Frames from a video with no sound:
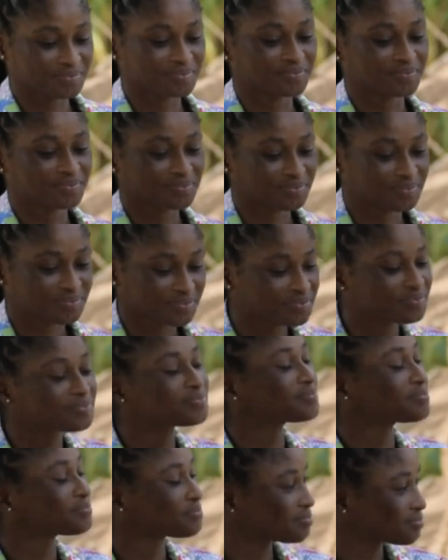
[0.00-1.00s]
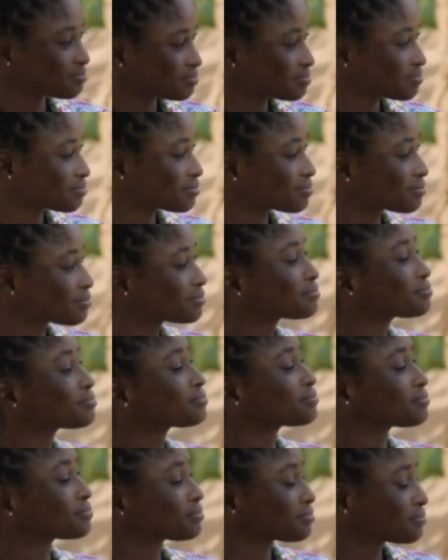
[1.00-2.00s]

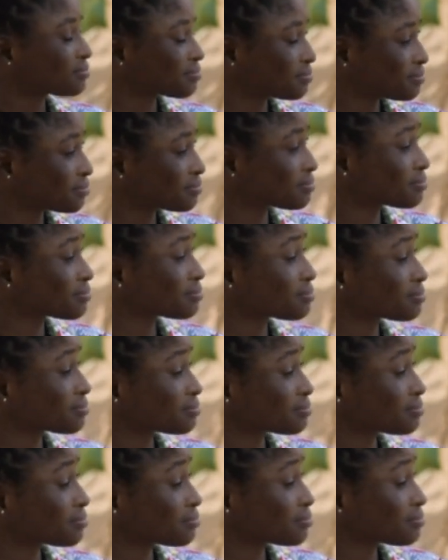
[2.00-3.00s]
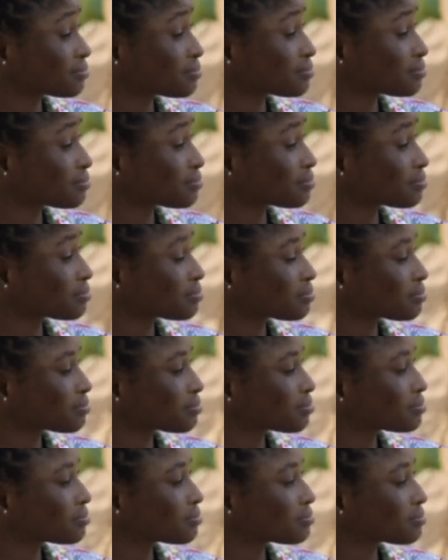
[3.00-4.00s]

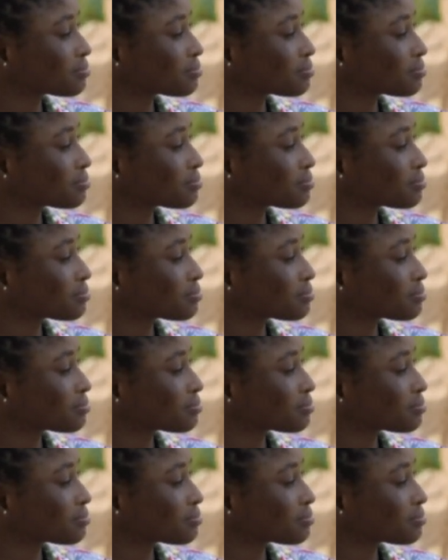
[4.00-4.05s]
(silent)